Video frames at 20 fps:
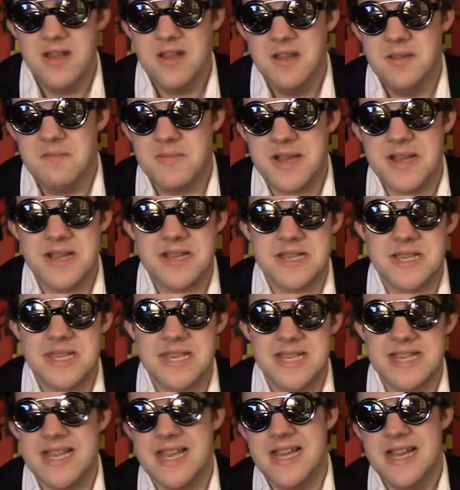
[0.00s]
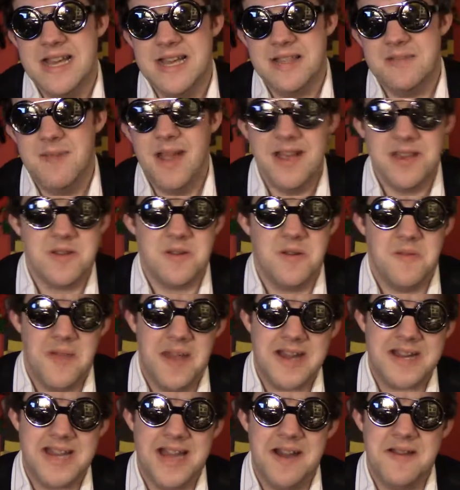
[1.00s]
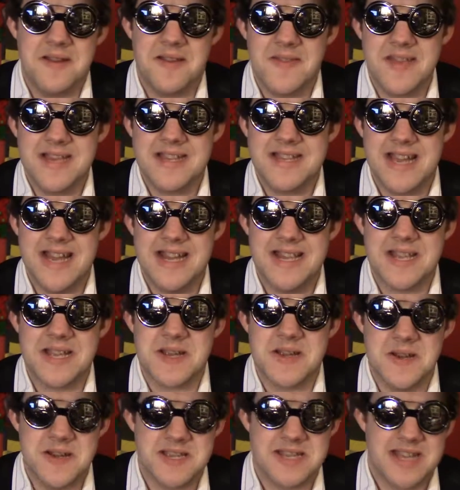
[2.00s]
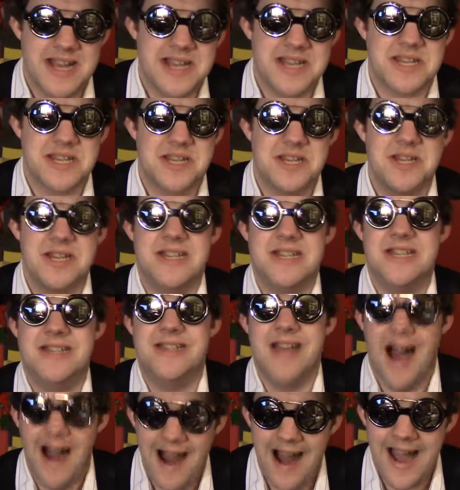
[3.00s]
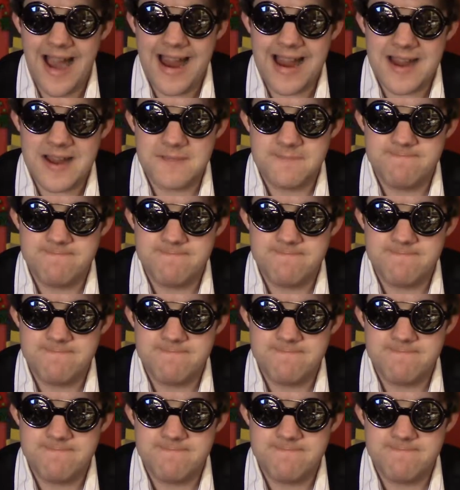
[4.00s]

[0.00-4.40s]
Because, you see, Master of Lake Town at least had the good sense to die.